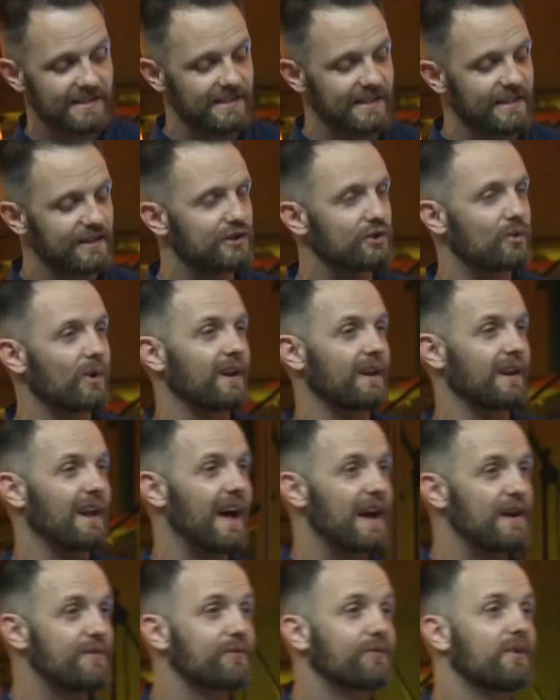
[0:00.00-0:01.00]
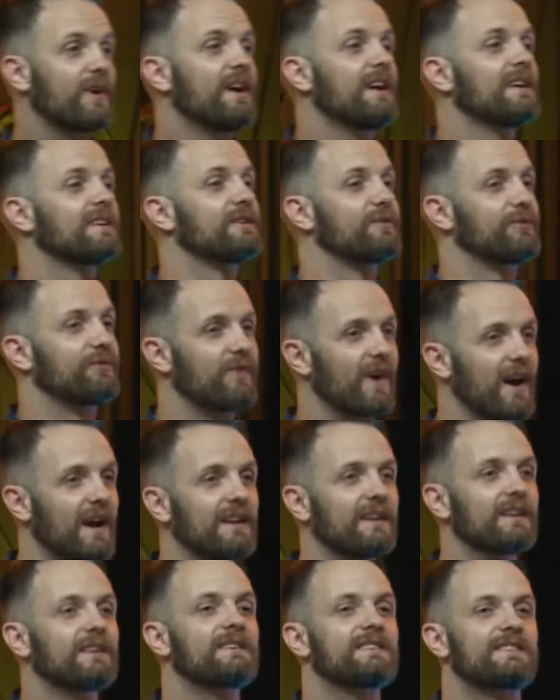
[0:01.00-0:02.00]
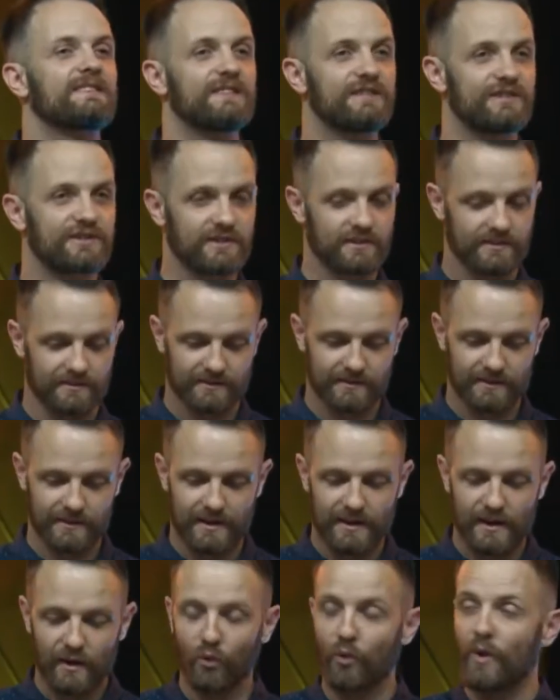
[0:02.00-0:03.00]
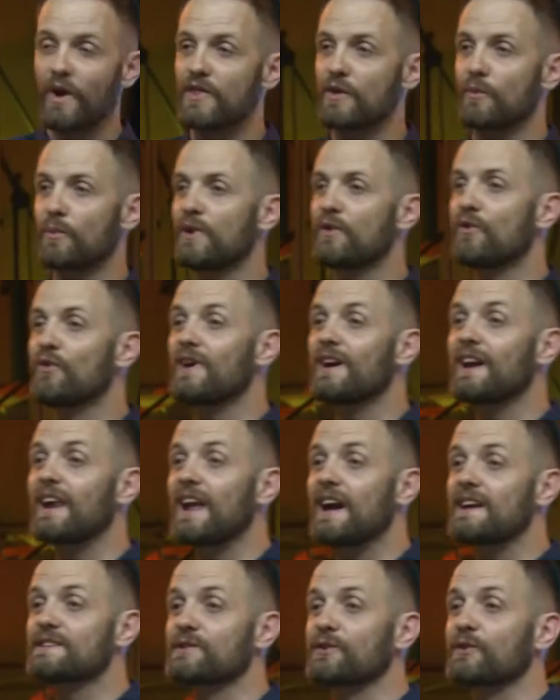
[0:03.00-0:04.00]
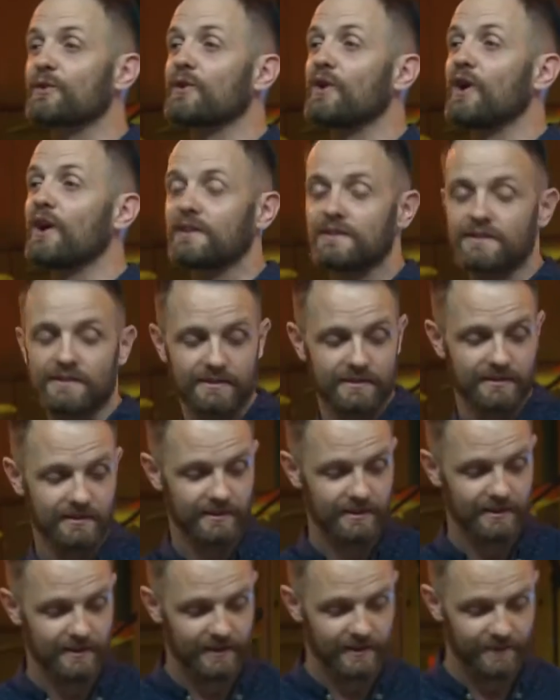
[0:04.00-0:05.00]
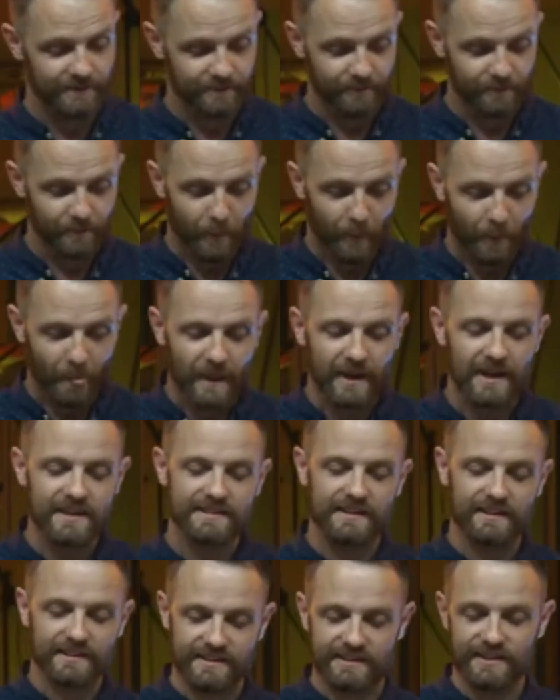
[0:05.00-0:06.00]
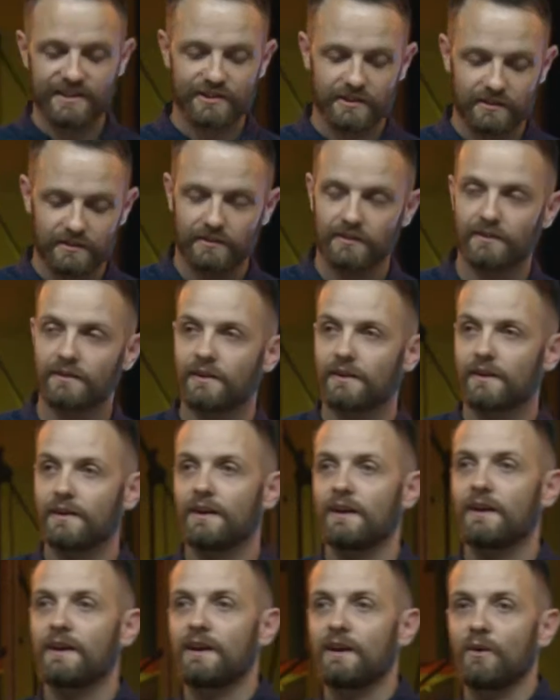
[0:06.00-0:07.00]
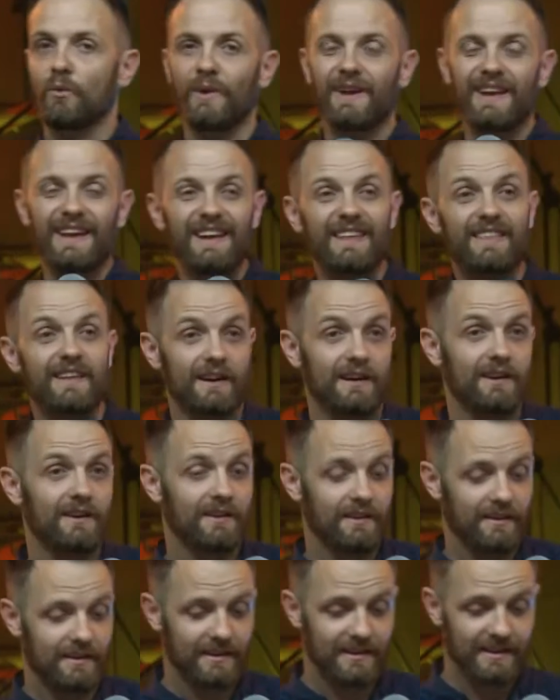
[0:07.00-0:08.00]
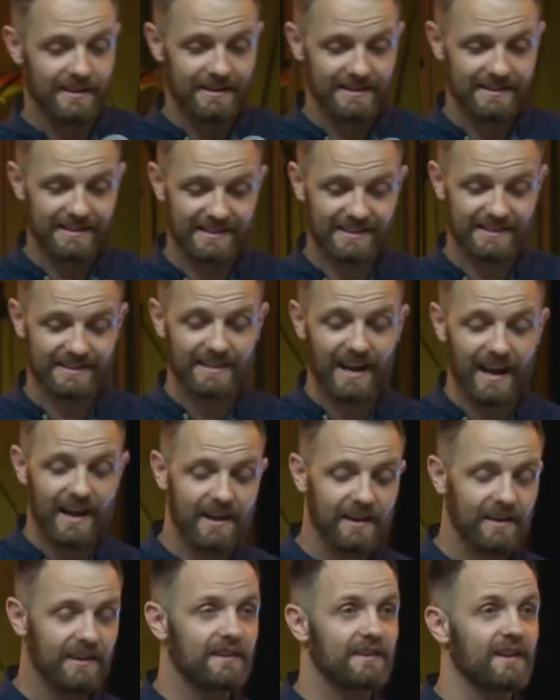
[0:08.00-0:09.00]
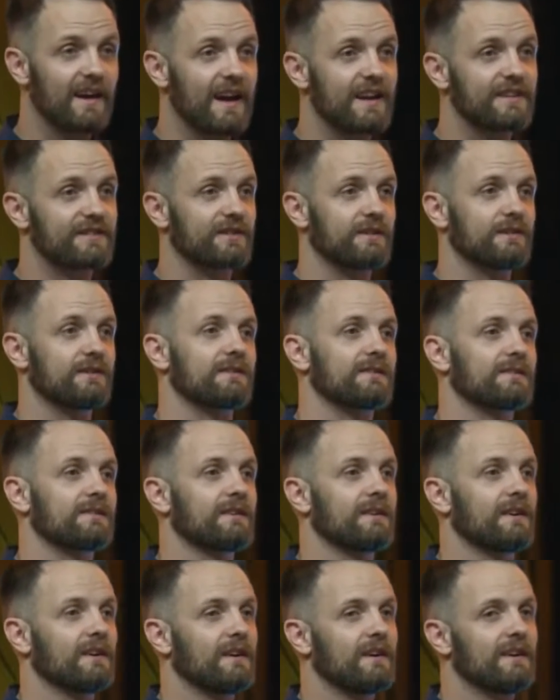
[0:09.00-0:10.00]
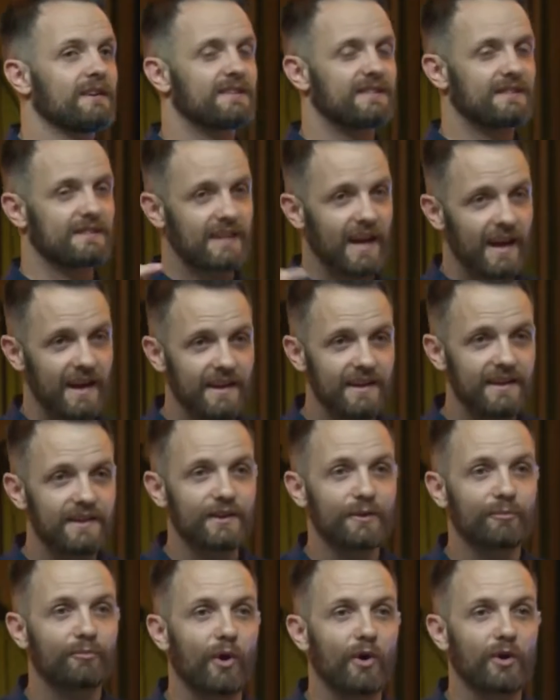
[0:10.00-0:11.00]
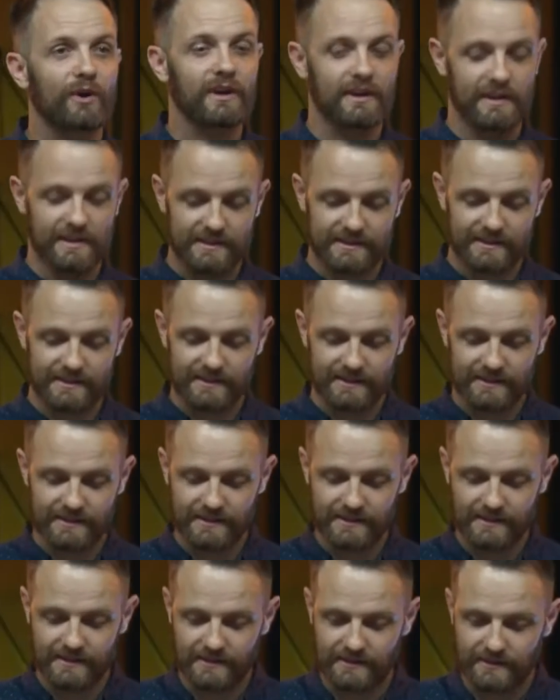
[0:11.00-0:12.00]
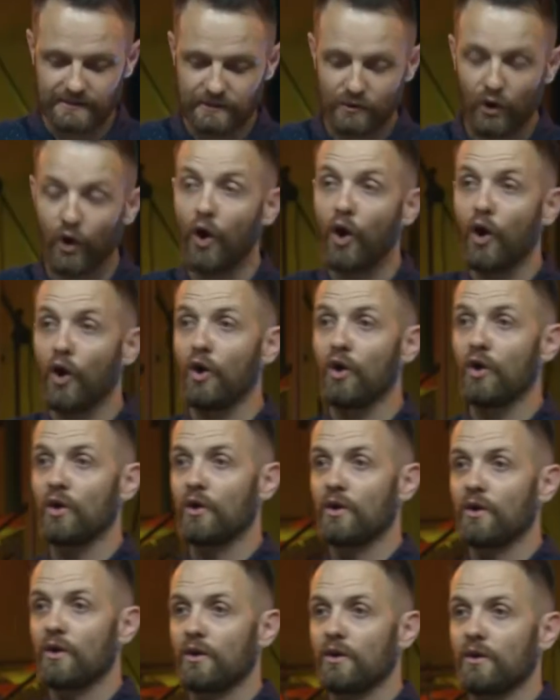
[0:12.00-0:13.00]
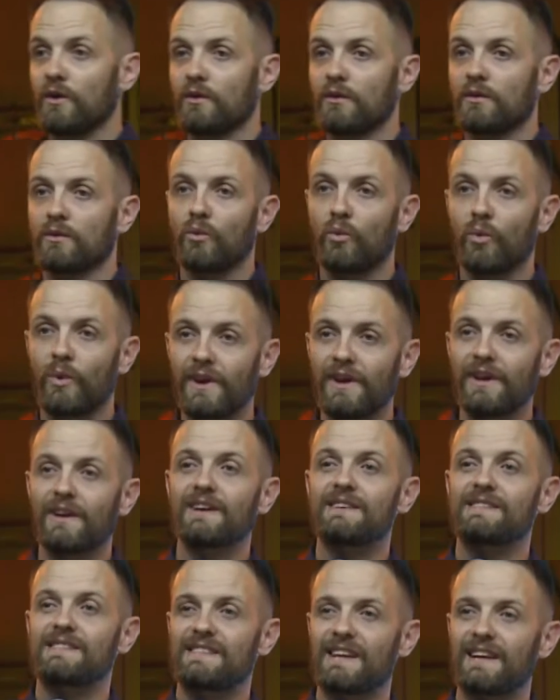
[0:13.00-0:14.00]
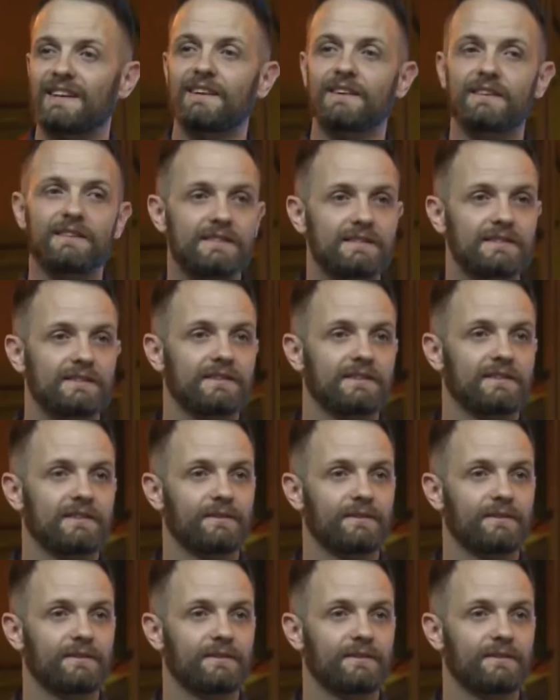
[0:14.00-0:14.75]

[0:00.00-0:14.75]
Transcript: us into a life-defining decision, whether we realize it or not. Here's the decision. We either stay in the ashes, stay in the brokenness, or we ascend it.